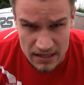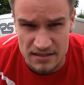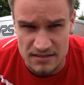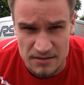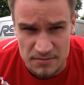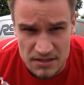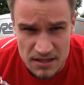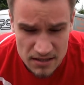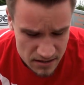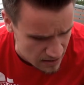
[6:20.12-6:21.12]

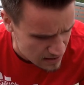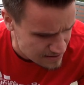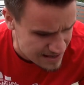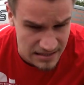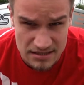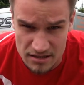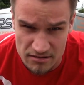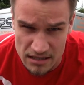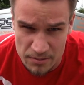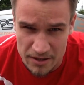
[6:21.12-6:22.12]
Customs, the
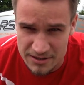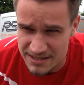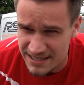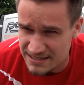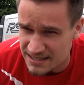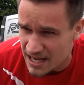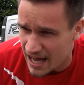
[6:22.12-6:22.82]
de-stickering process,